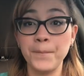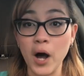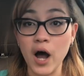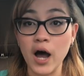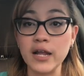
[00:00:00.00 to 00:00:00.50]

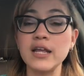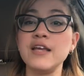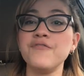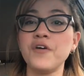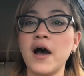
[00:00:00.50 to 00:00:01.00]
But
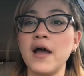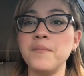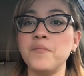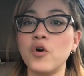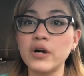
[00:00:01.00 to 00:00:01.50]
if
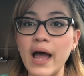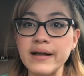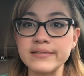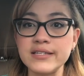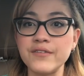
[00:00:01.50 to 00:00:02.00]
I'm more
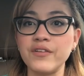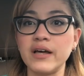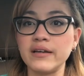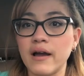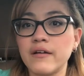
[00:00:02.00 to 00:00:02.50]
active,
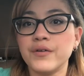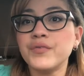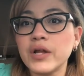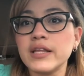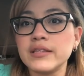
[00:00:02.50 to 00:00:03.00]
like I
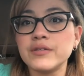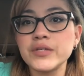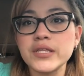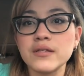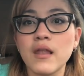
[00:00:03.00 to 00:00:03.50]
really
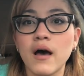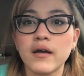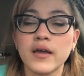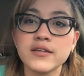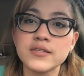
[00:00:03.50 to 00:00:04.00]
doing
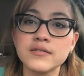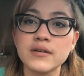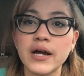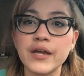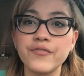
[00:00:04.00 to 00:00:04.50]
like
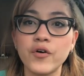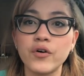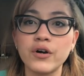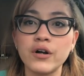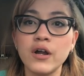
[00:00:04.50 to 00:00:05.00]
exercise
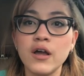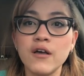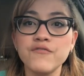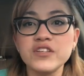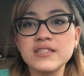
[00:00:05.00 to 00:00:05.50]
or
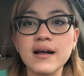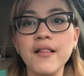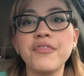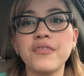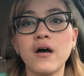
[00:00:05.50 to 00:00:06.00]

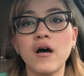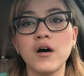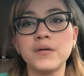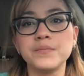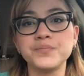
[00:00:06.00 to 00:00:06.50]
physical
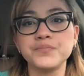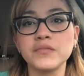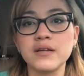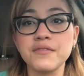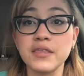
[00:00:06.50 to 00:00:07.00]

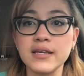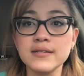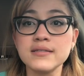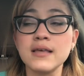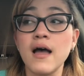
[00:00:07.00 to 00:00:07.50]

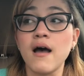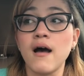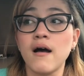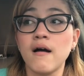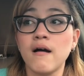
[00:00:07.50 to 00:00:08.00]
things,
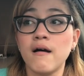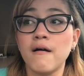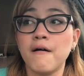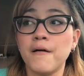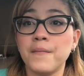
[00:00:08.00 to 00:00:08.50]

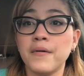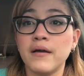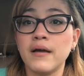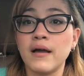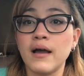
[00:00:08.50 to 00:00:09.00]

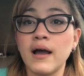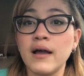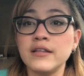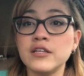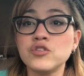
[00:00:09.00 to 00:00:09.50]

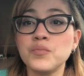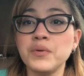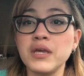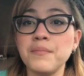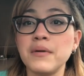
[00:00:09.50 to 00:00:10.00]
I need to
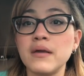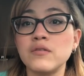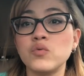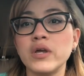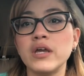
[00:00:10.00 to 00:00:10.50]
be
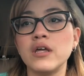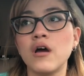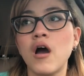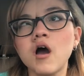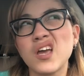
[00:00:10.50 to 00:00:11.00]

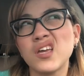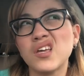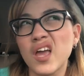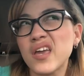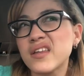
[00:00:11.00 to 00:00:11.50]
between say
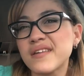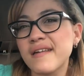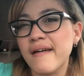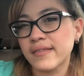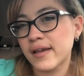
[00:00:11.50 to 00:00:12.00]

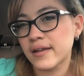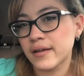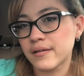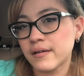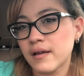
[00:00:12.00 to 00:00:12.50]
80 and
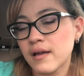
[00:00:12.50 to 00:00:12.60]
90.